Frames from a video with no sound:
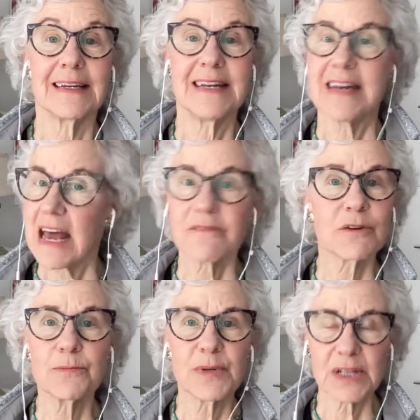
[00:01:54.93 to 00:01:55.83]
never
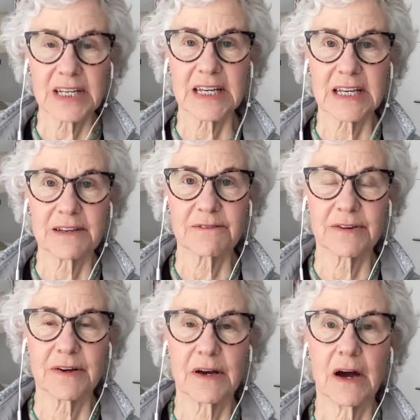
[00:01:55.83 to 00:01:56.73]
believe
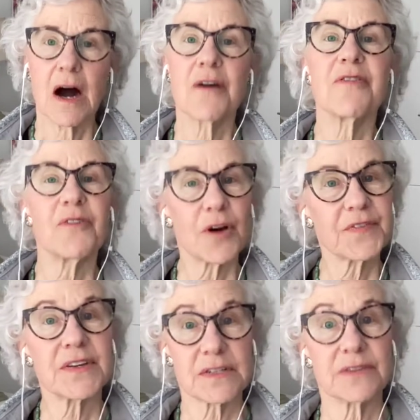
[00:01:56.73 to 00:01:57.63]
a
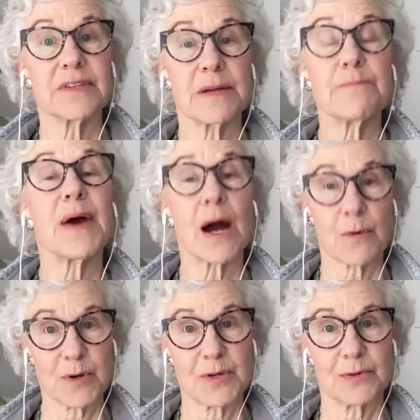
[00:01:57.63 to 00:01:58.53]
thought that doesn't
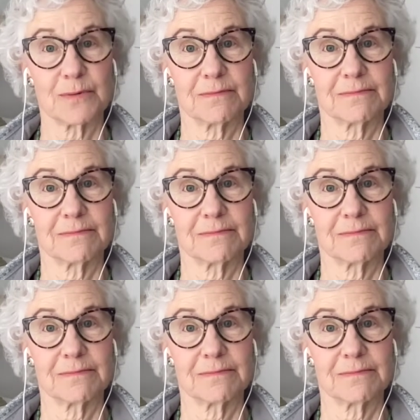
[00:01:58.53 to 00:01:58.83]
empower you.